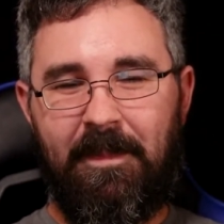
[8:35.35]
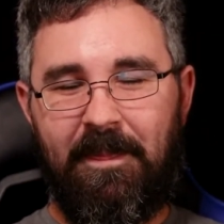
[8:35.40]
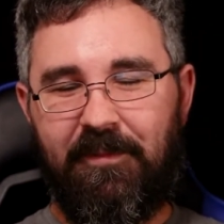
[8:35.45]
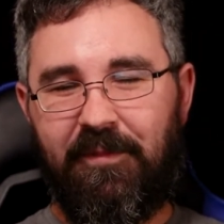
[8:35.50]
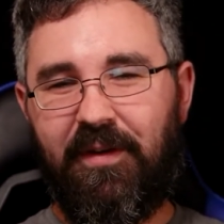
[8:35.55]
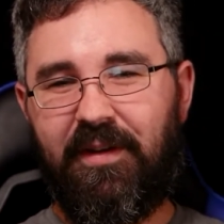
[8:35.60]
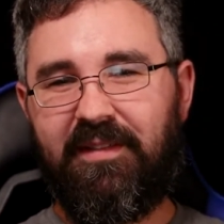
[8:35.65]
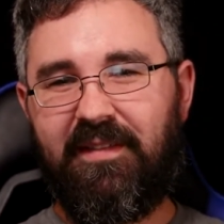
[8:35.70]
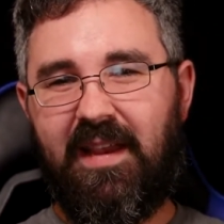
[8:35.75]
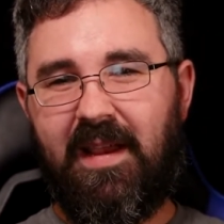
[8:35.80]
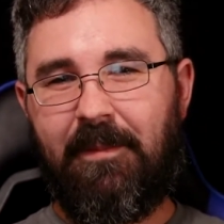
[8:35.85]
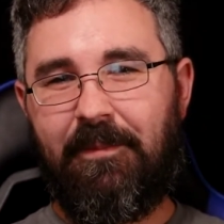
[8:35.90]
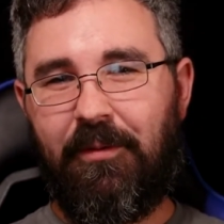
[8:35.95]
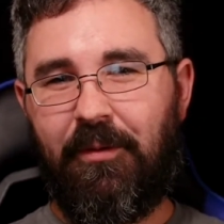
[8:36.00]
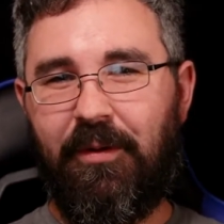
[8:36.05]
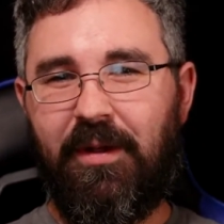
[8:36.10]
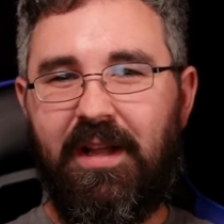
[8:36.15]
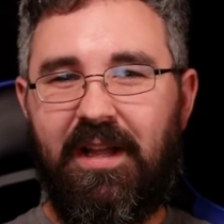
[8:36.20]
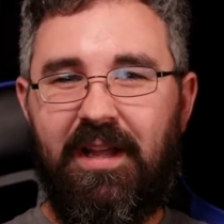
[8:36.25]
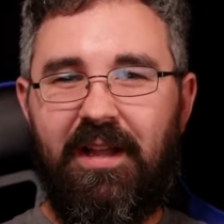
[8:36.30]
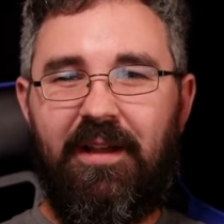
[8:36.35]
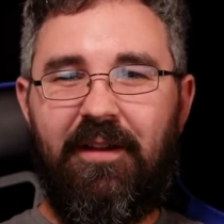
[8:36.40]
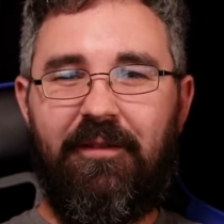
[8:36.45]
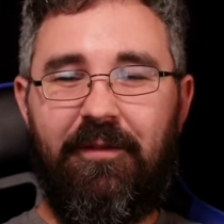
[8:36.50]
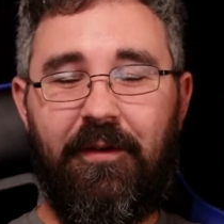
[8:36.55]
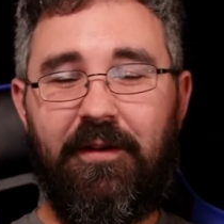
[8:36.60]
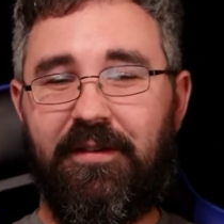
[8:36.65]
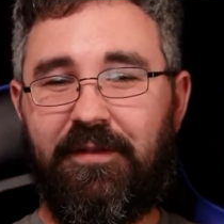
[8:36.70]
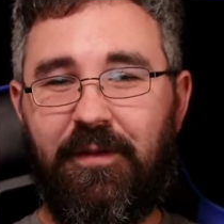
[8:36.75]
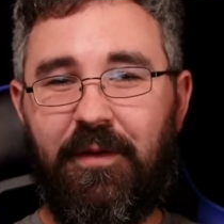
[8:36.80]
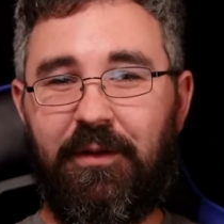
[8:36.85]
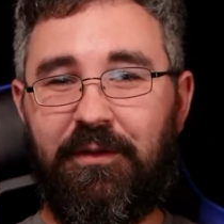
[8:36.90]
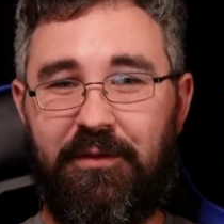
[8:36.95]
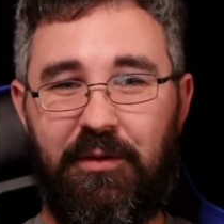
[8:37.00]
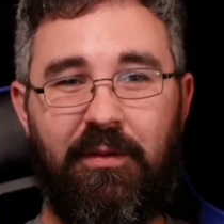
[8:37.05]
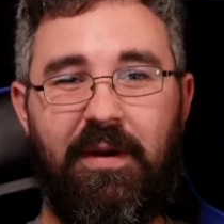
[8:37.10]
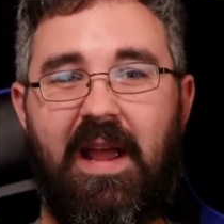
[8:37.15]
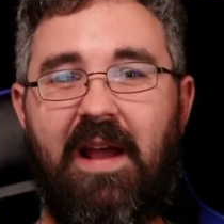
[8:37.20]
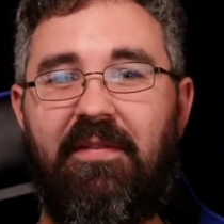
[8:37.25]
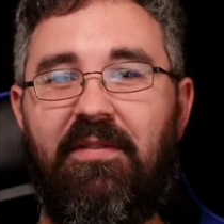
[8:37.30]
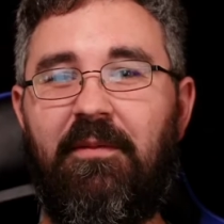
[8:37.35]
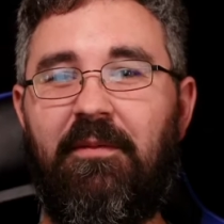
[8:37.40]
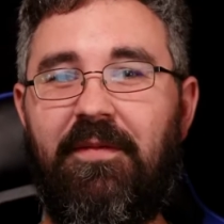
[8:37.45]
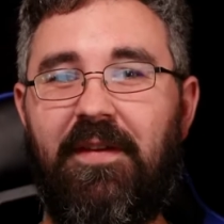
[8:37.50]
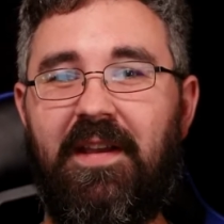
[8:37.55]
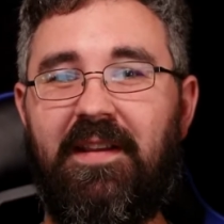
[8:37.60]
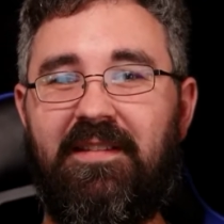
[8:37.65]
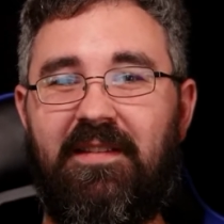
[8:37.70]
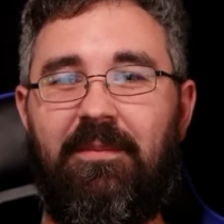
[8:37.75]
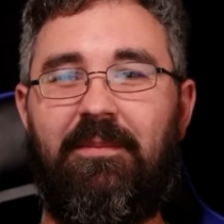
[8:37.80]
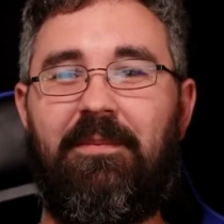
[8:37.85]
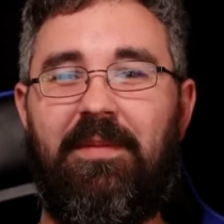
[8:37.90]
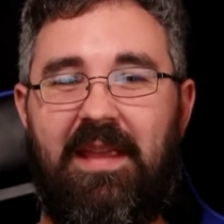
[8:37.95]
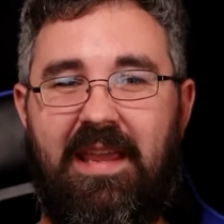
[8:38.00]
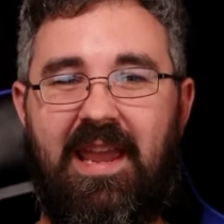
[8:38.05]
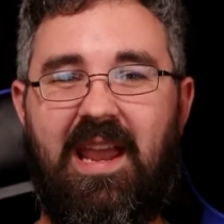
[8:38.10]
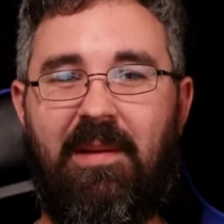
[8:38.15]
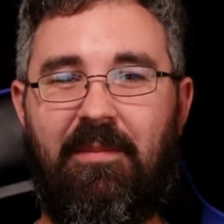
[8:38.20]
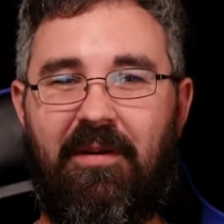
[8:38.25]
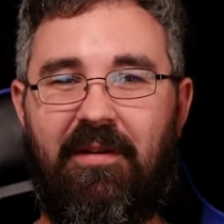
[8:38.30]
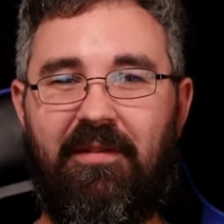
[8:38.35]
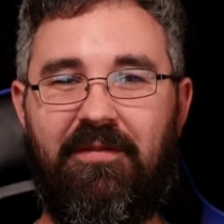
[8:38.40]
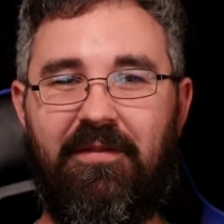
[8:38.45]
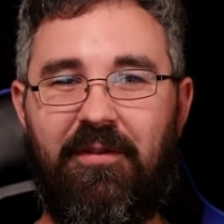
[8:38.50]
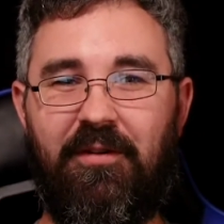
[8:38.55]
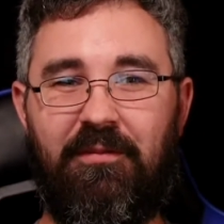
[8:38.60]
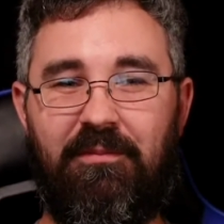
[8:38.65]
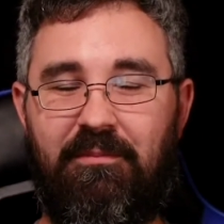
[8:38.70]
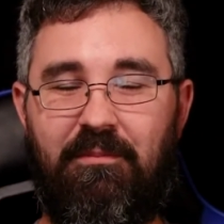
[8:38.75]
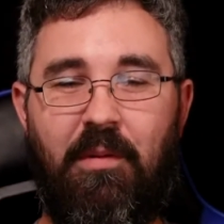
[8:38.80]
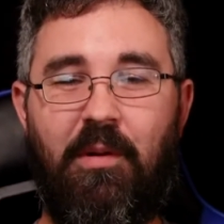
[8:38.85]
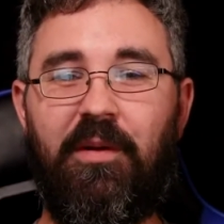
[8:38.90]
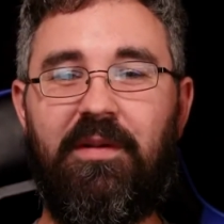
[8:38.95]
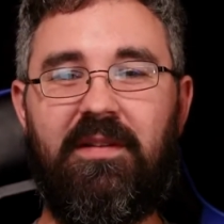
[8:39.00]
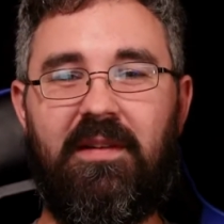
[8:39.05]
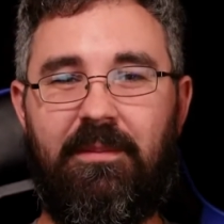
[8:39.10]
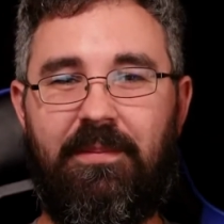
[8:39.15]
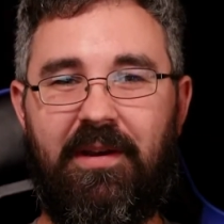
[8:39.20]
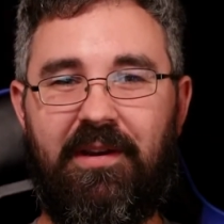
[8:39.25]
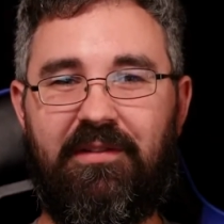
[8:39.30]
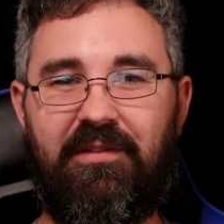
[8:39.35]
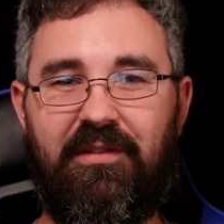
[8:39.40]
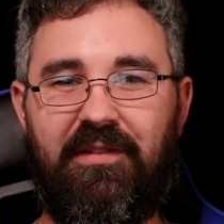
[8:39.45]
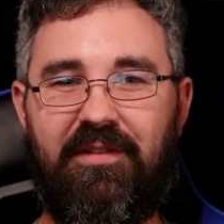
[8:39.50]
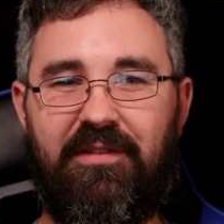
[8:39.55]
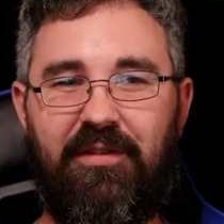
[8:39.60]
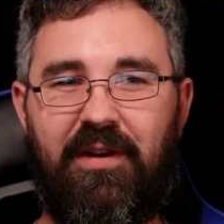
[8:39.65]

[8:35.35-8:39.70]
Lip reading: For example, first of all, don't have them face the camera for most of the pictures.